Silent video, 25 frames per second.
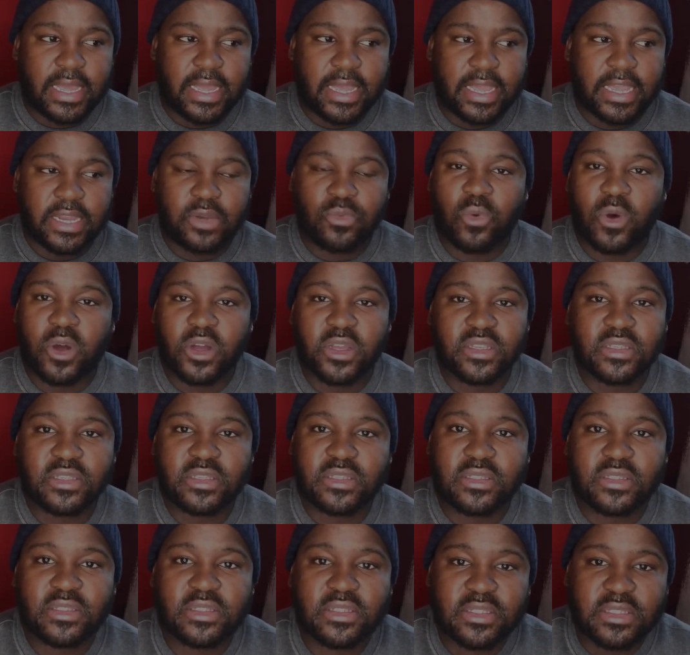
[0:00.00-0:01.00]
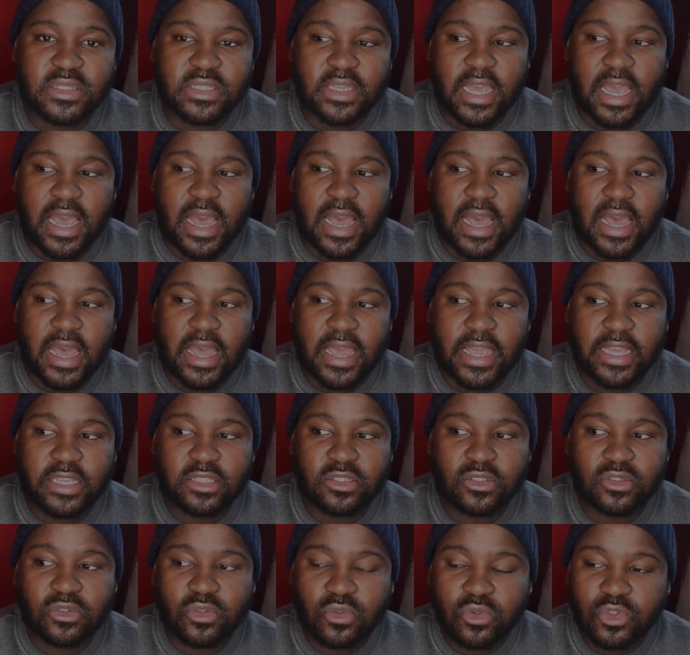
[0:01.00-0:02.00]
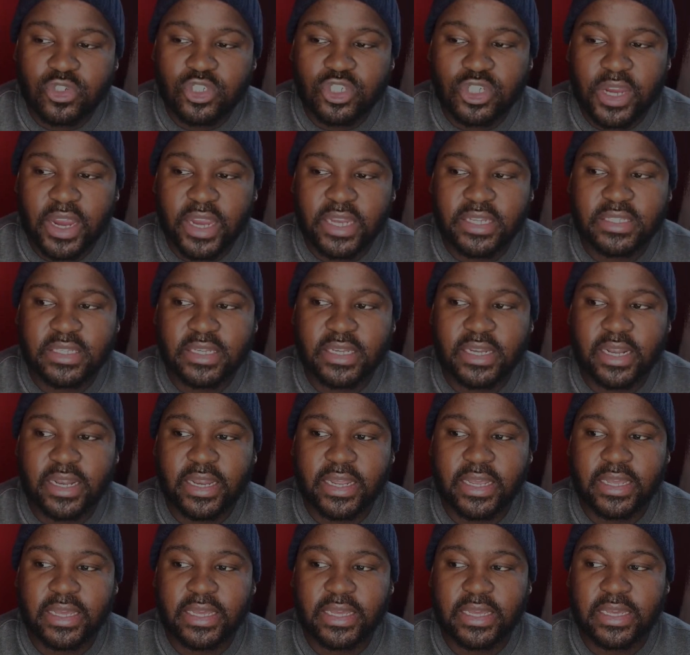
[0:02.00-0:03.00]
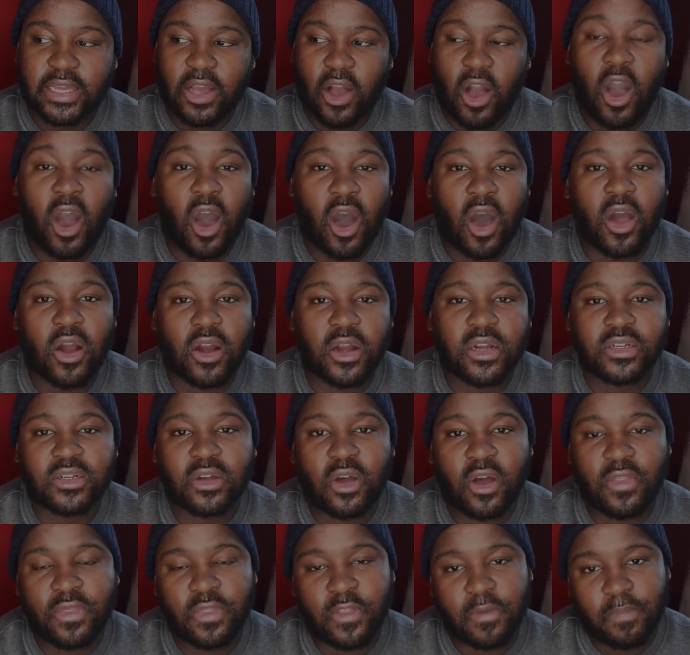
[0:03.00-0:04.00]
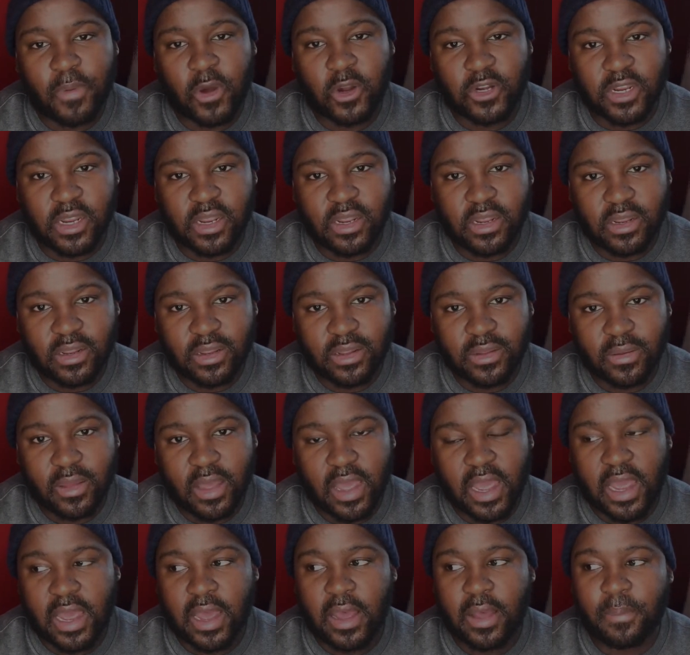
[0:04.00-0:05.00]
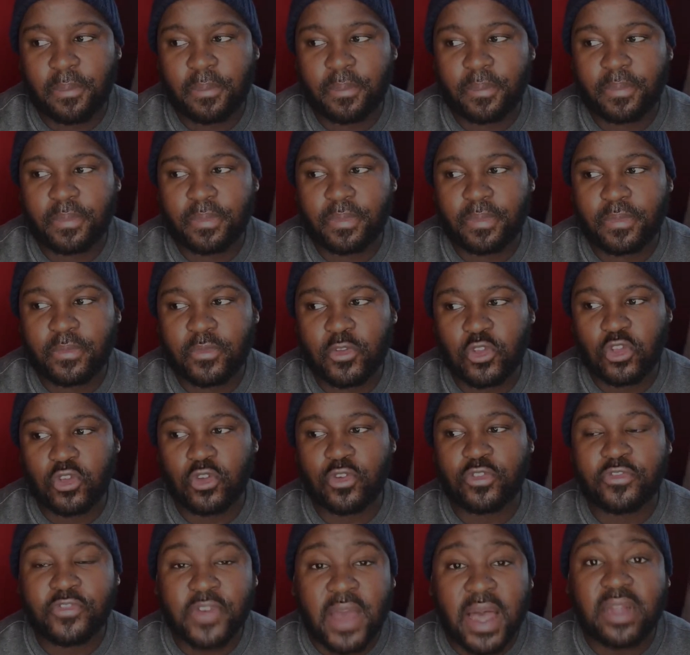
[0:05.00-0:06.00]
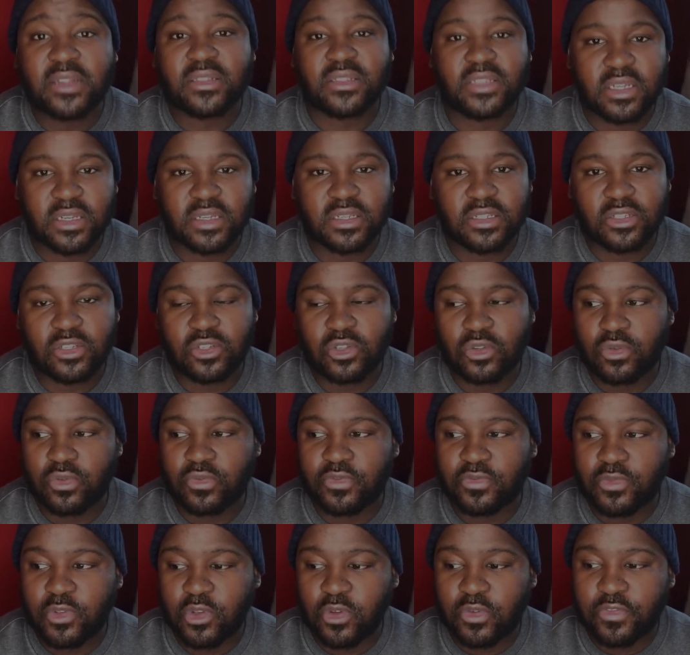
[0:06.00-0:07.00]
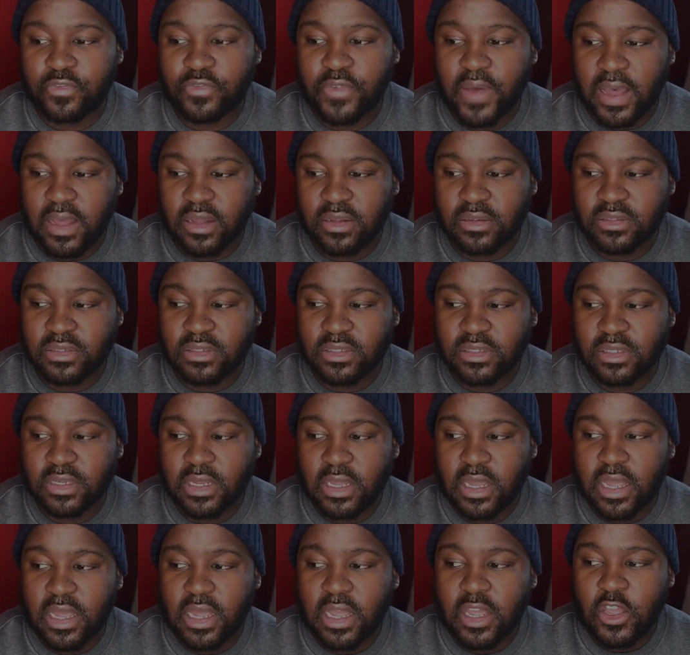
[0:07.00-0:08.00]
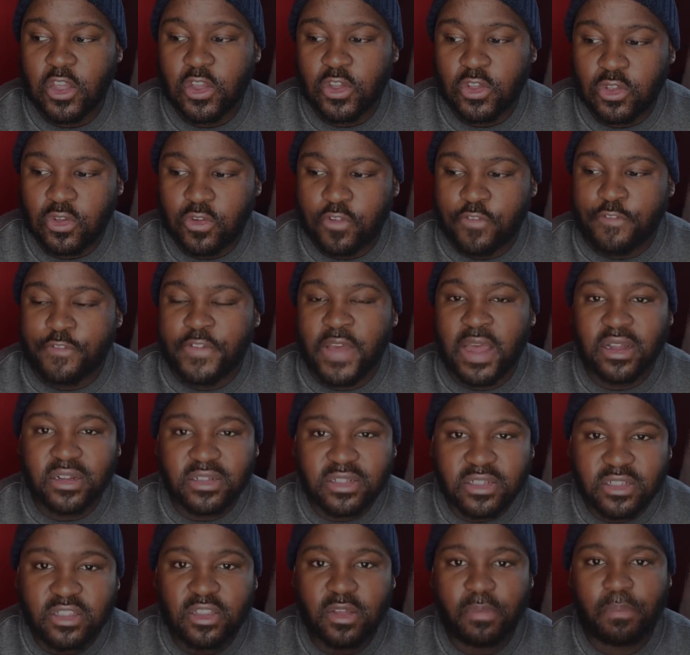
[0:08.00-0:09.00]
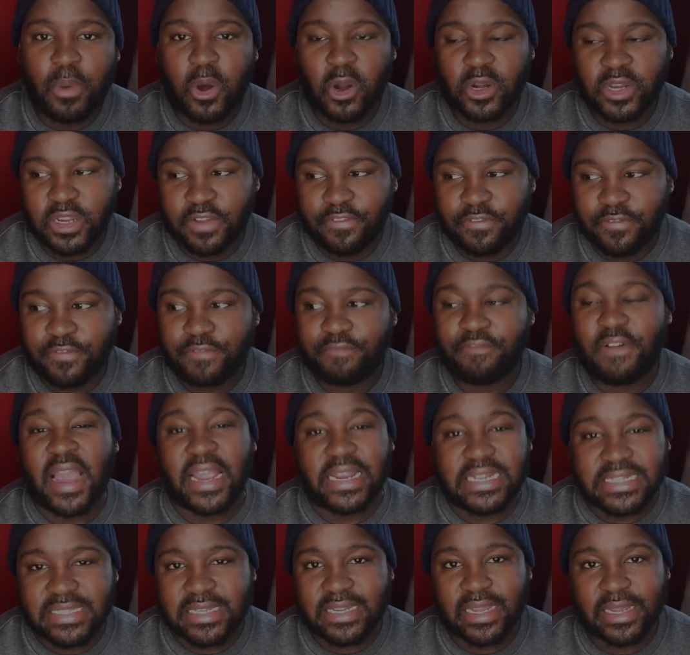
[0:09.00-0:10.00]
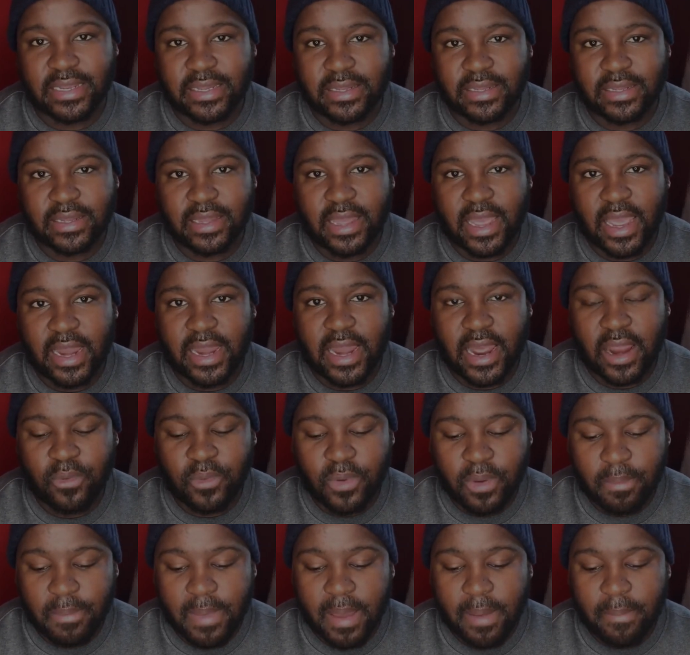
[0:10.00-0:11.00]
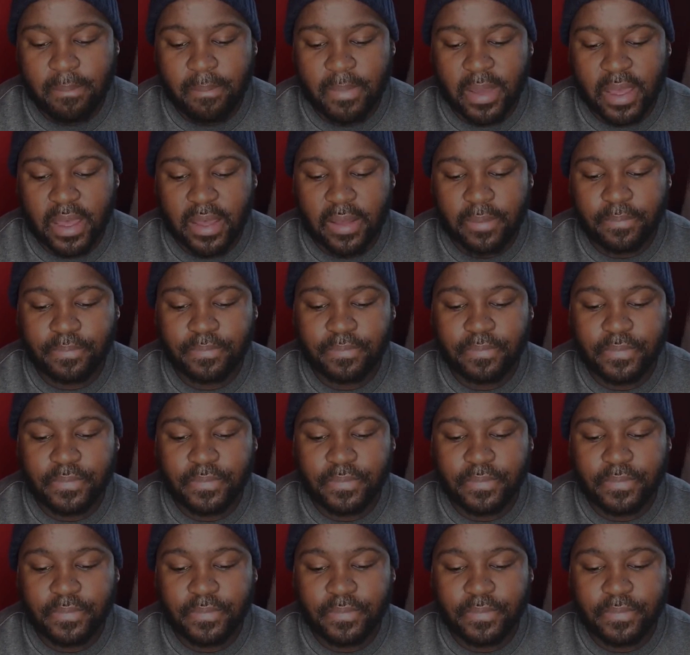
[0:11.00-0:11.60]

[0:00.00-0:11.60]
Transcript: it was excruciatingly hard on the body. You felt it. You felt the body fighting. And I remember